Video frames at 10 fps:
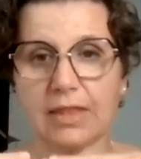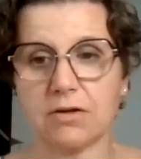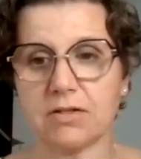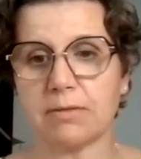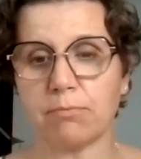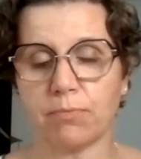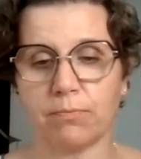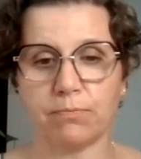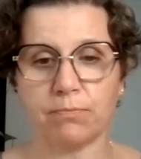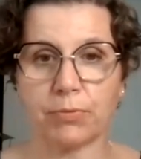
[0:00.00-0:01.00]
there is a
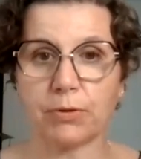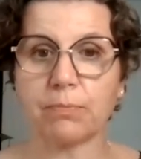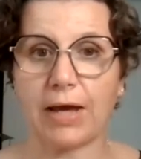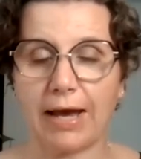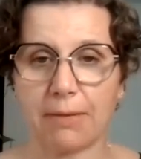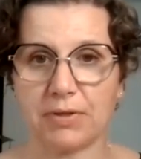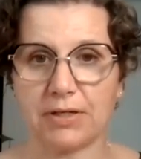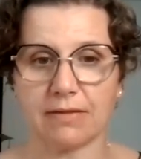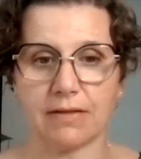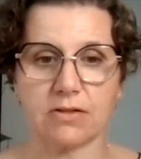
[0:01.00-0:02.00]
burp
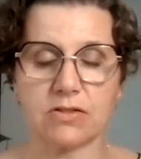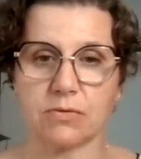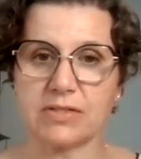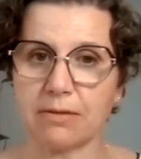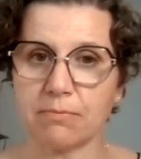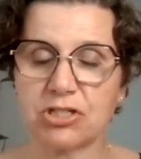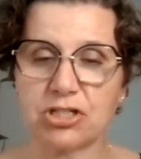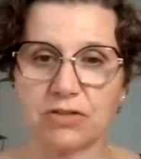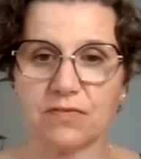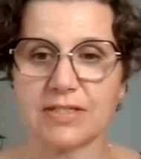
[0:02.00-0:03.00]
happening there. So some
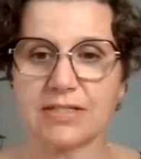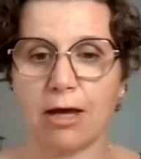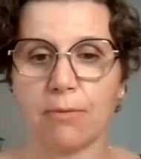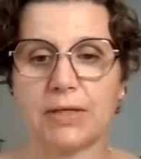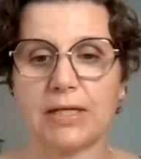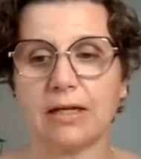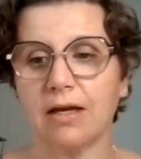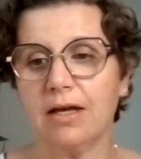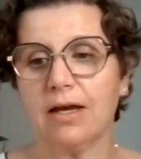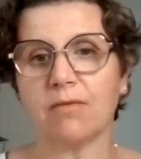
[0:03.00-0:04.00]
shift is
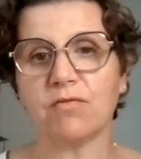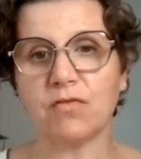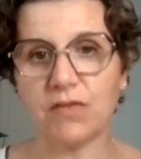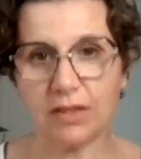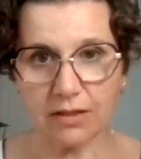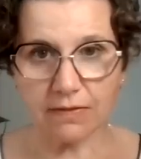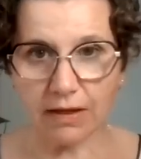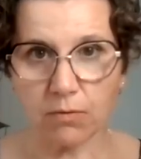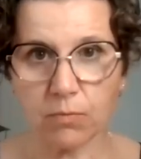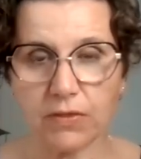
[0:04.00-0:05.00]
happening. I'm feeling
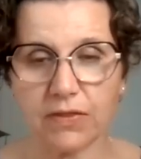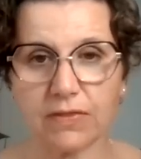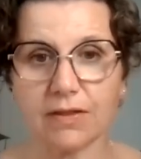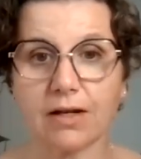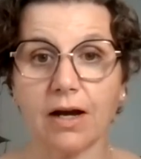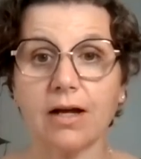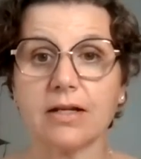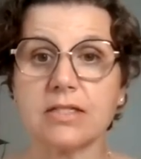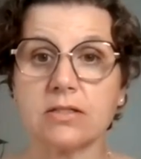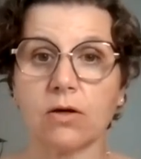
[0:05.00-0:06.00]
that within the
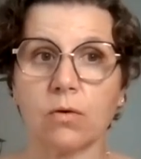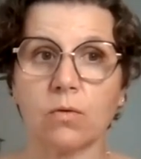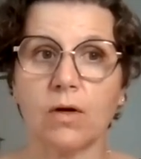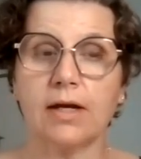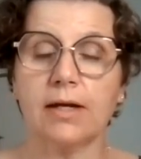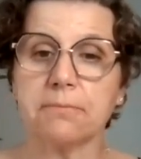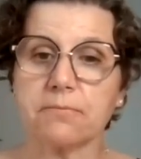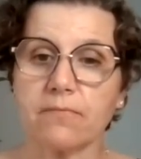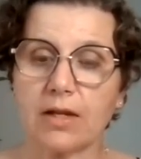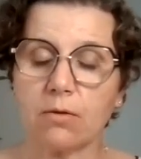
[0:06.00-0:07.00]
gut. So
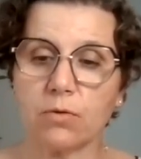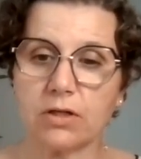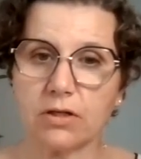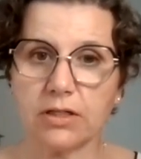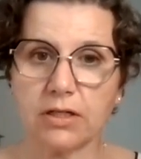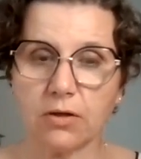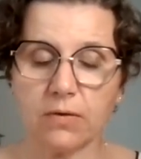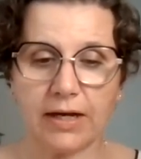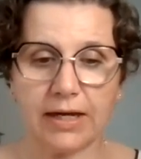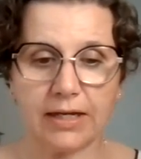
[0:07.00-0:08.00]
we're going to
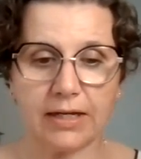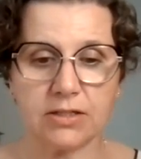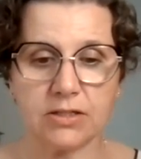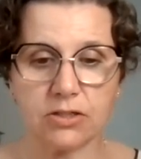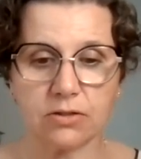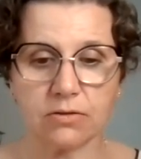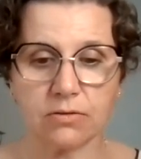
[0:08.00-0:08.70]
go ahead and